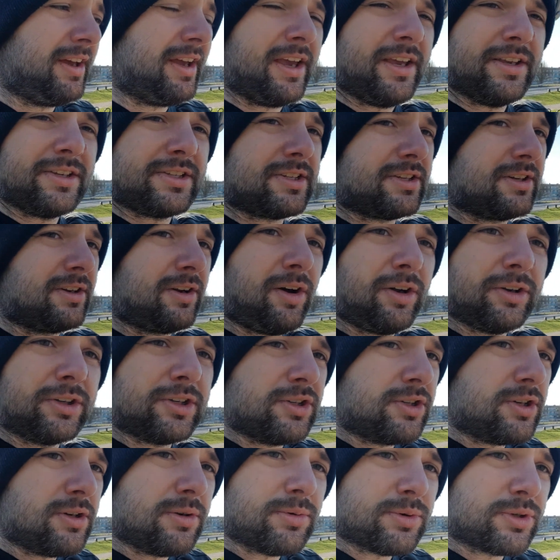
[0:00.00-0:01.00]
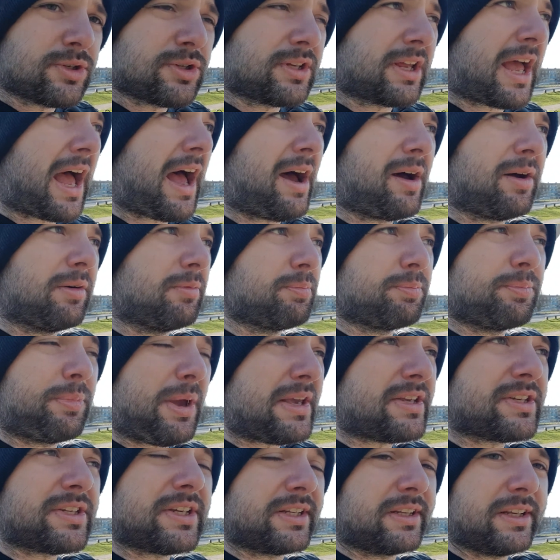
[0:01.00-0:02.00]
is not used
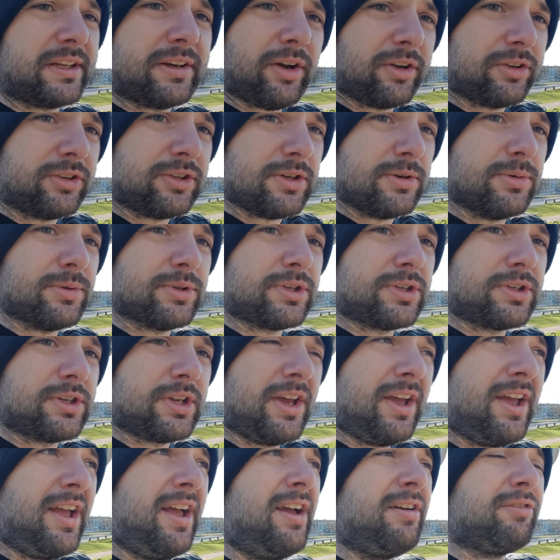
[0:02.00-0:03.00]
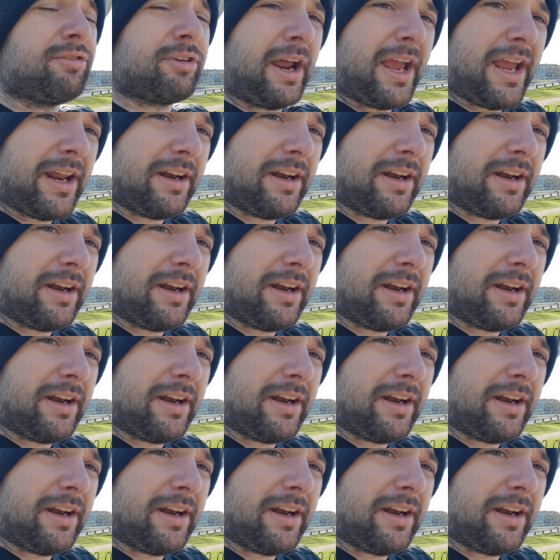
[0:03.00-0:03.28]
for